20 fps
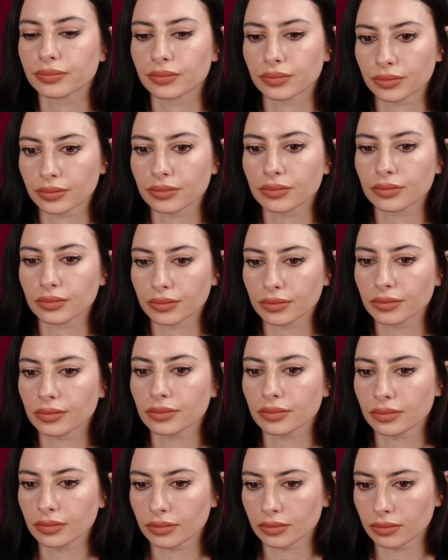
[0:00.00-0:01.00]

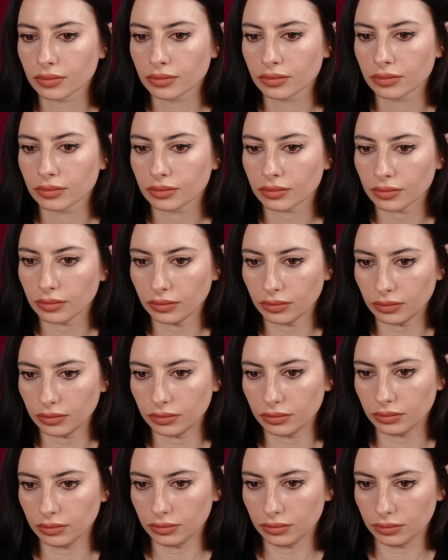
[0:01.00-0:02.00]

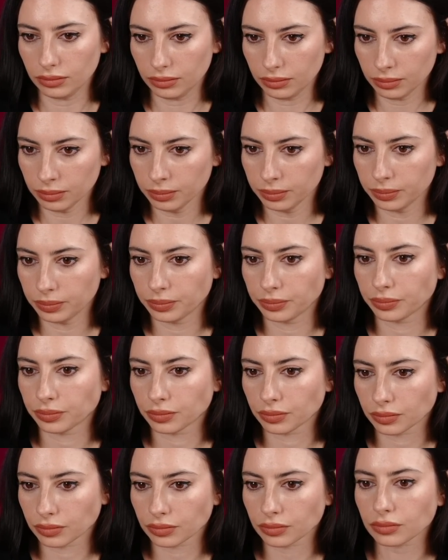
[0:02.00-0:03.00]

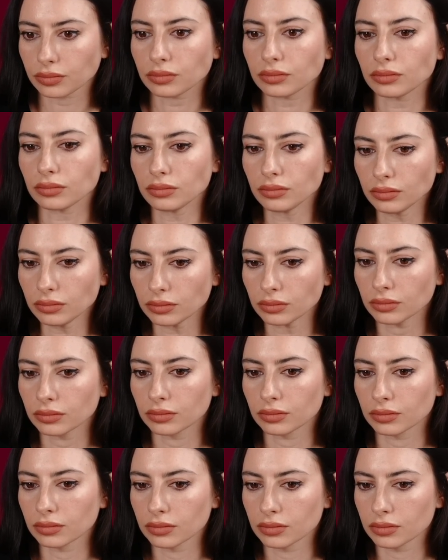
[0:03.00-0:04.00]

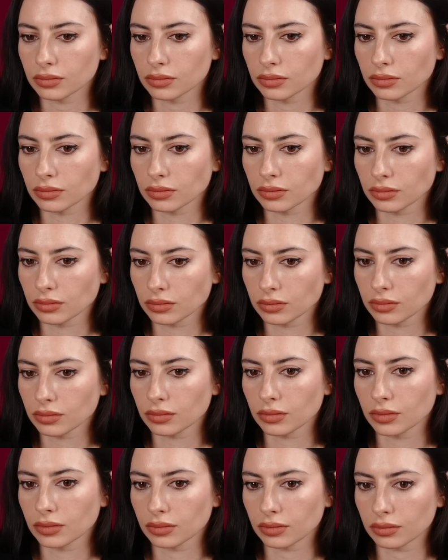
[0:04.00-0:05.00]

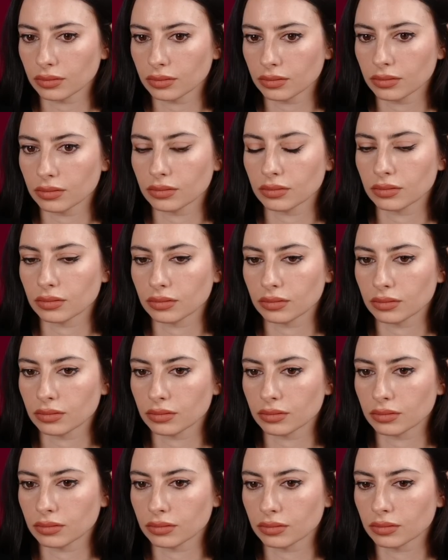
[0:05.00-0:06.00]

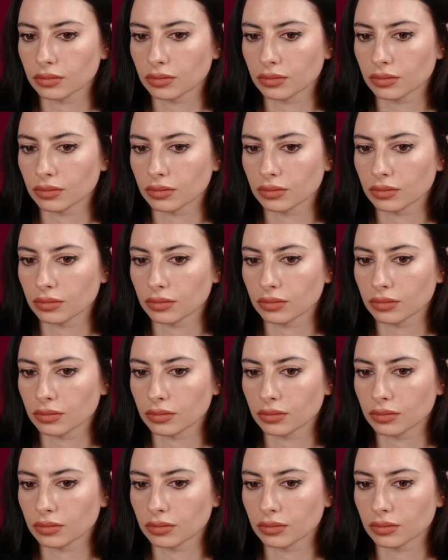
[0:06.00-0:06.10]
The person shown says nothing.